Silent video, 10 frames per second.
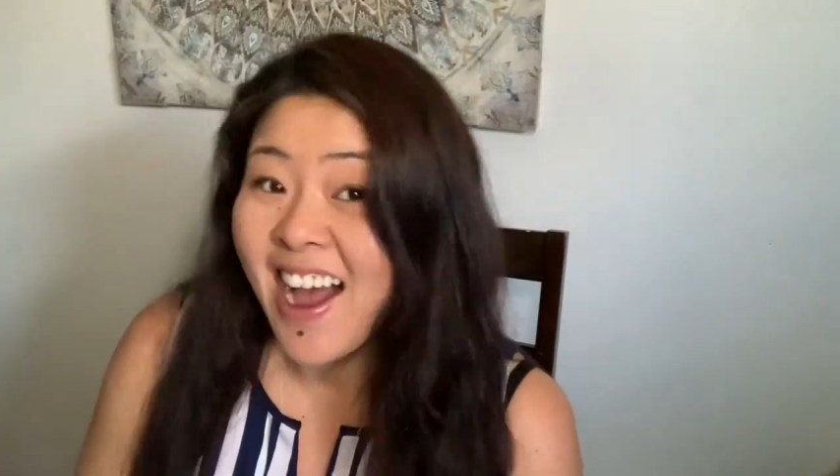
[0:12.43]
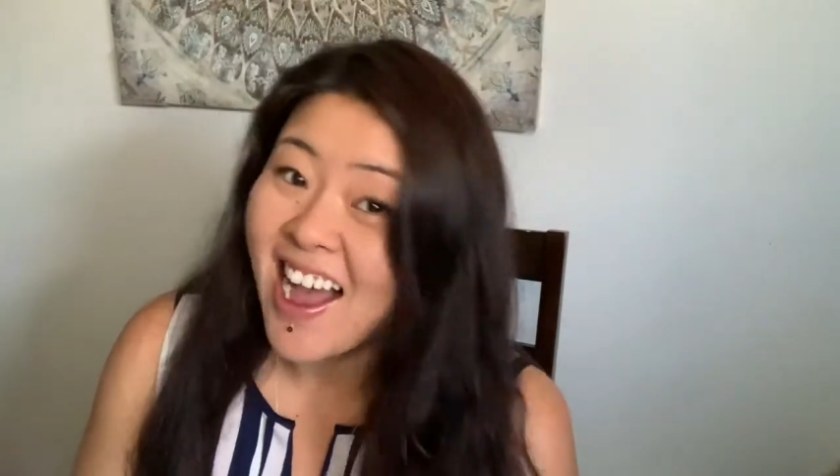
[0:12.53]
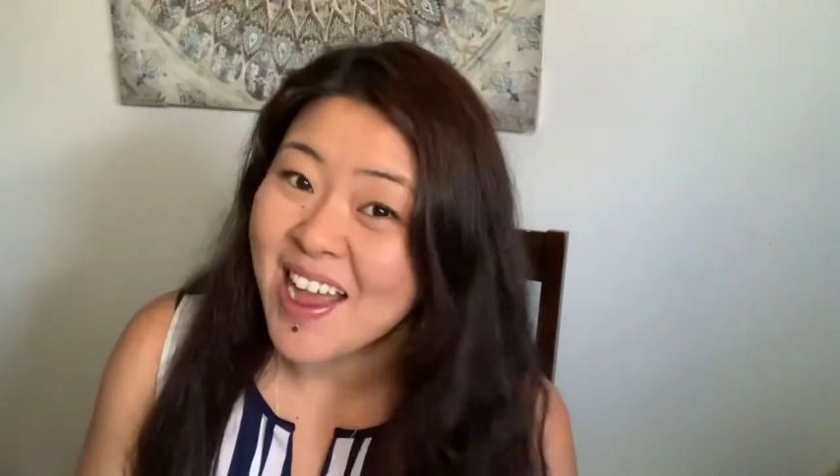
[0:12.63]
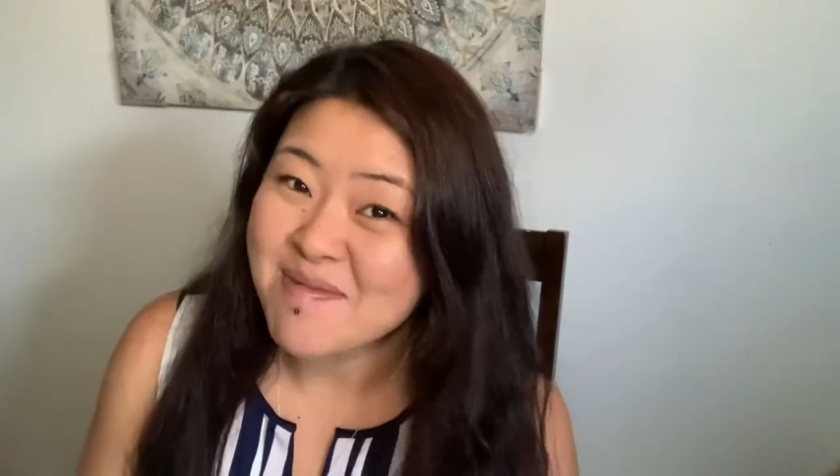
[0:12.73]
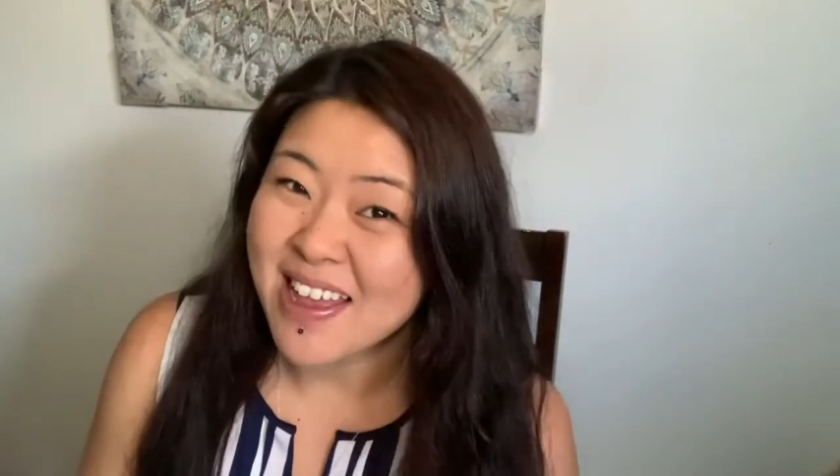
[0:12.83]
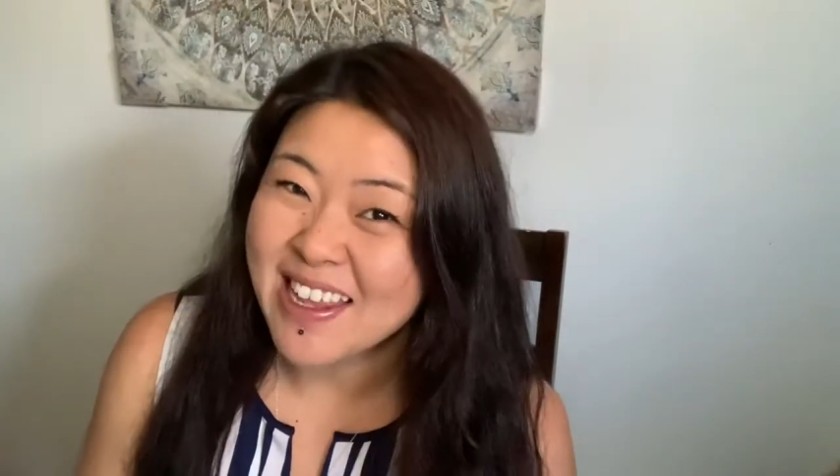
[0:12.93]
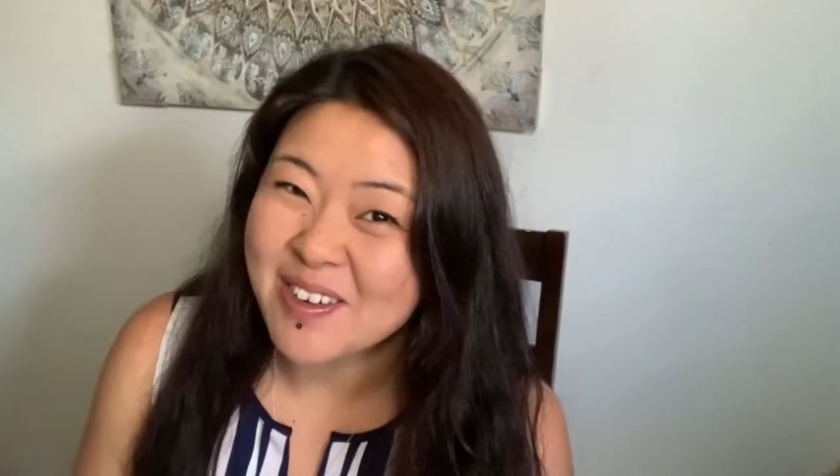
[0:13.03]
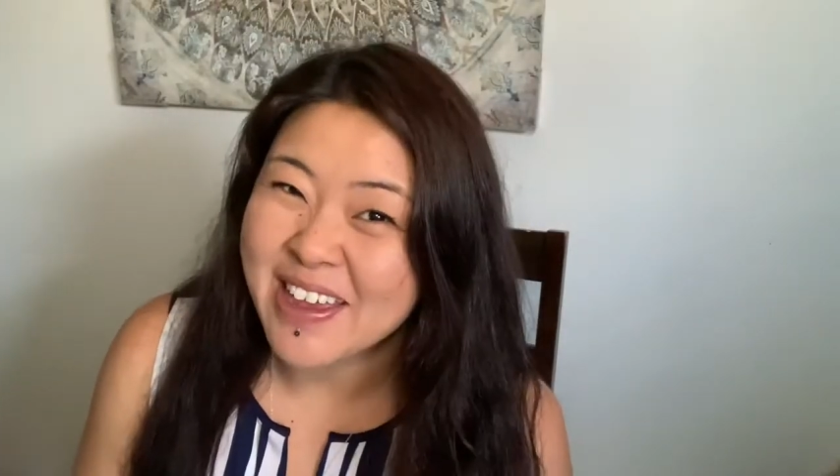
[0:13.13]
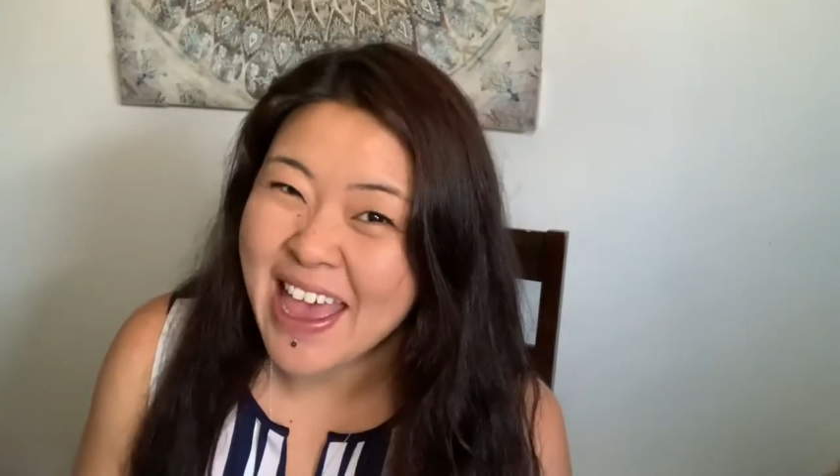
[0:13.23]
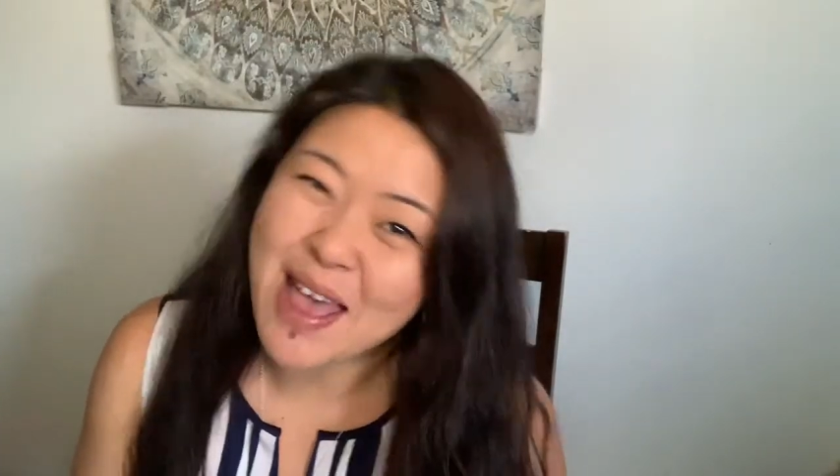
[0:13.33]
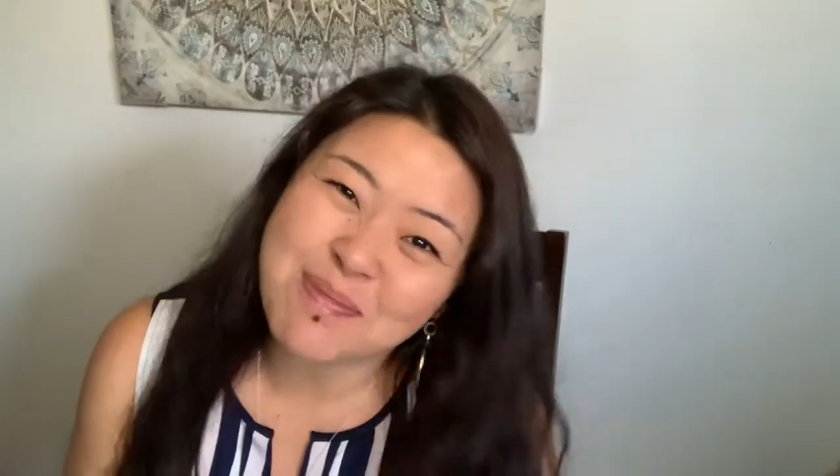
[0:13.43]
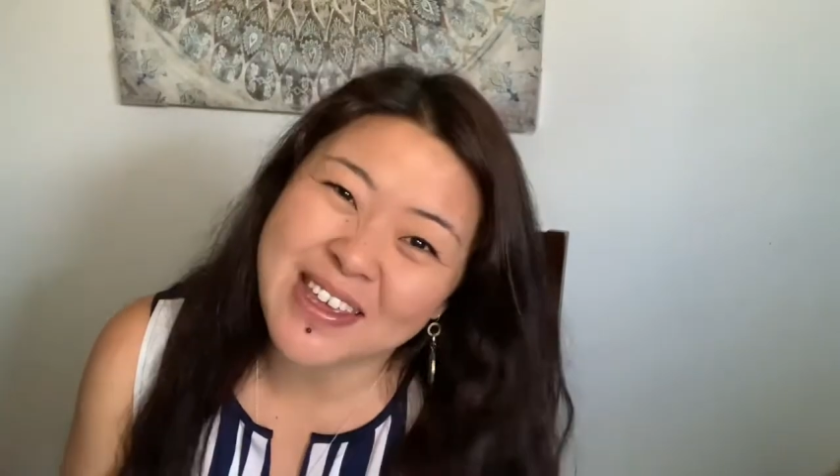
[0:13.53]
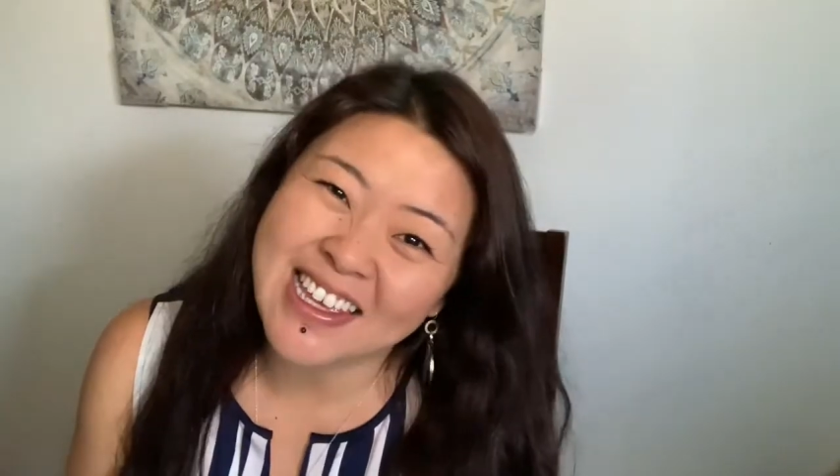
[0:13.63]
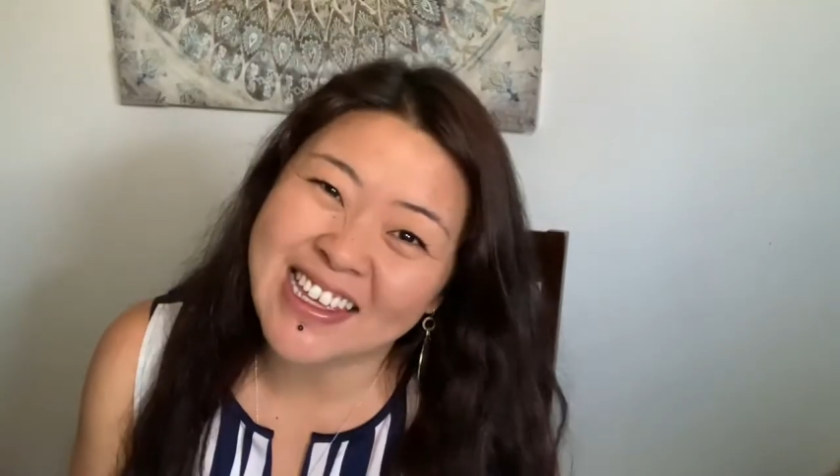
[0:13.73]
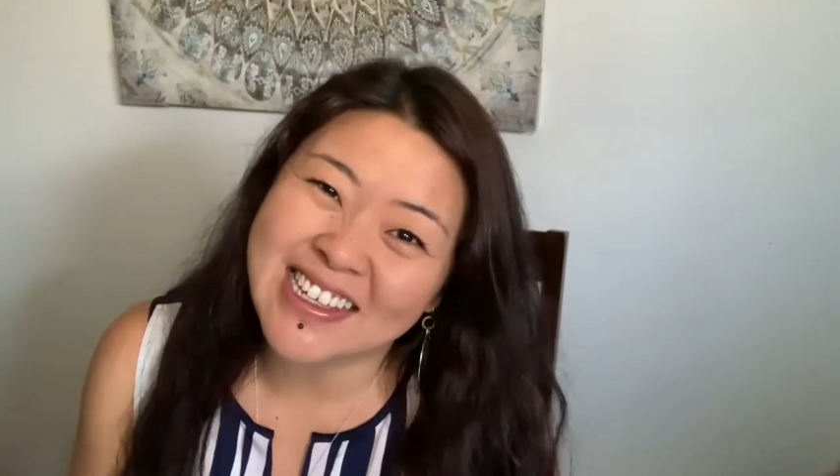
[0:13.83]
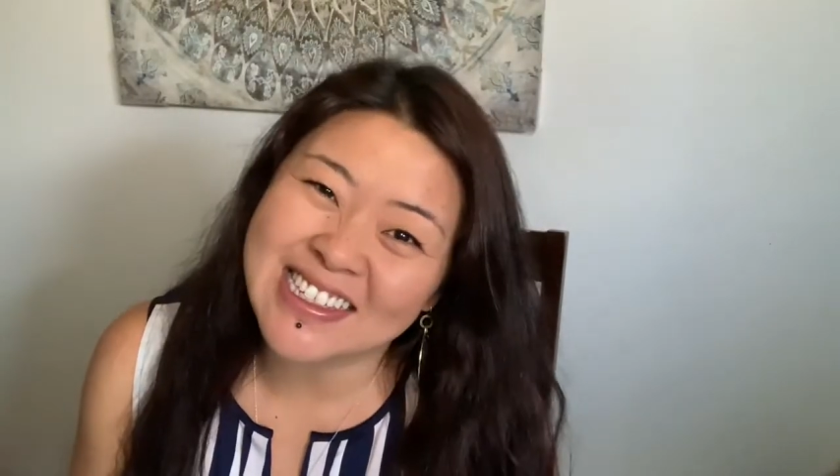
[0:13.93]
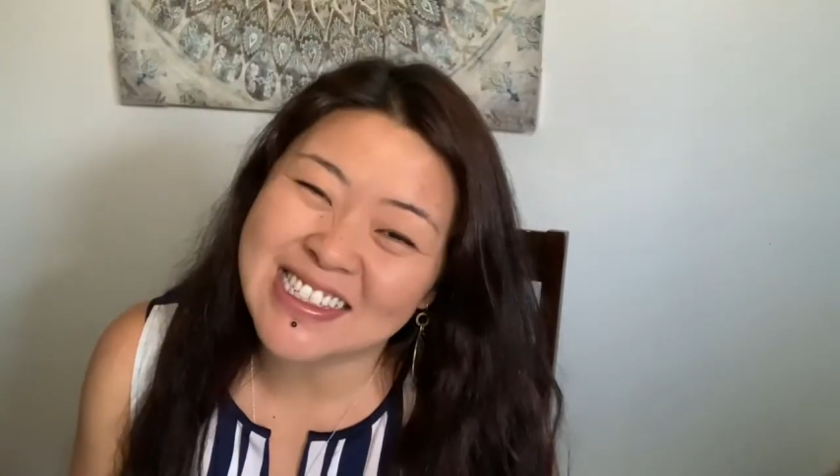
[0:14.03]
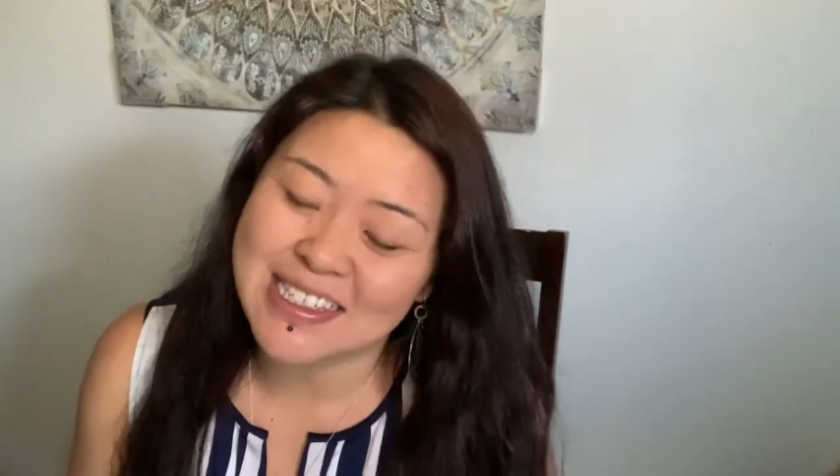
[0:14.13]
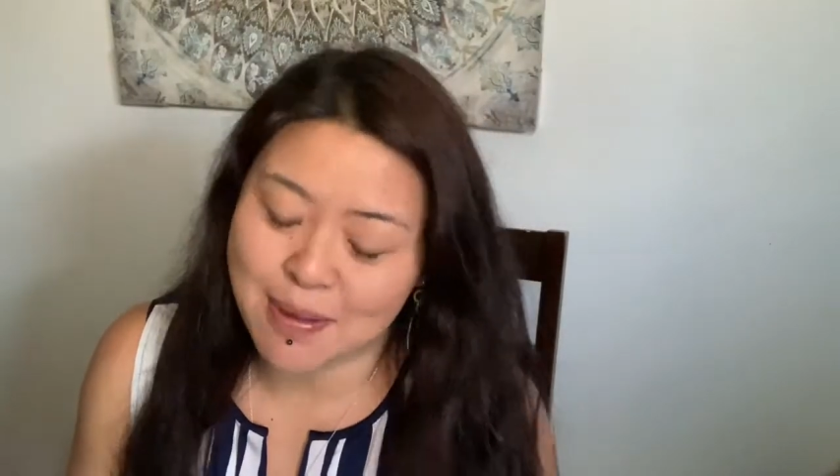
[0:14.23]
Hi, my little Cappies,